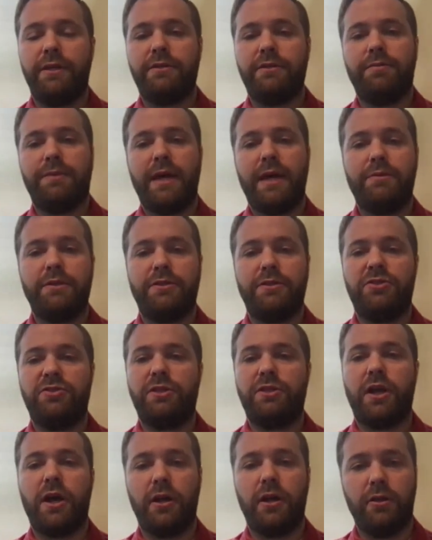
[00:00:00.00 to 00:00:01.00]
Sometimes it's just
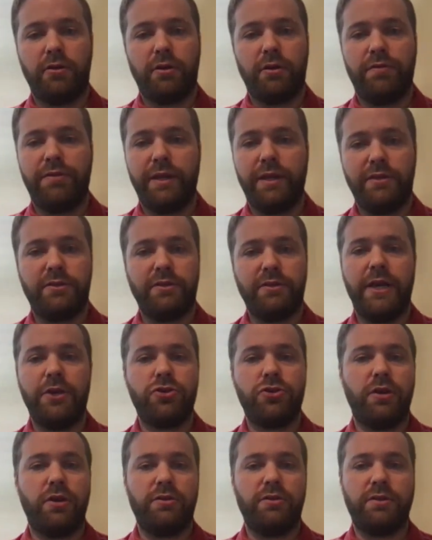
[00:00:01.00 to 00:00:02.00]
the color of the
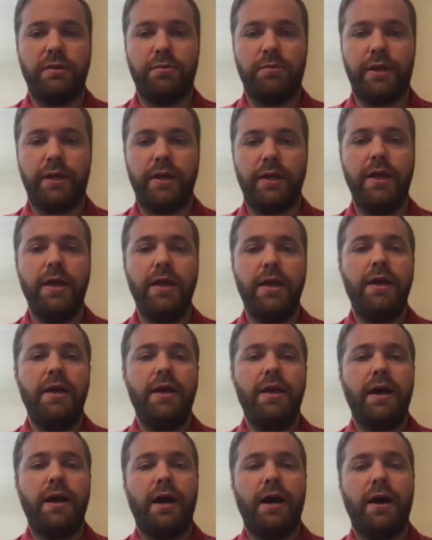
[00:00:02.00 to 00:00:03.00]
insulation on something
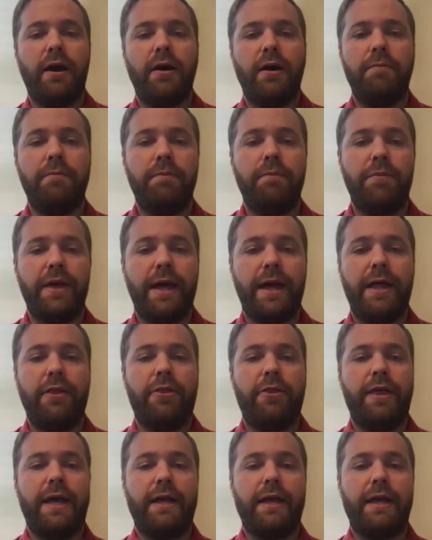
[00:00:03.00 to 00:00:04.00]
that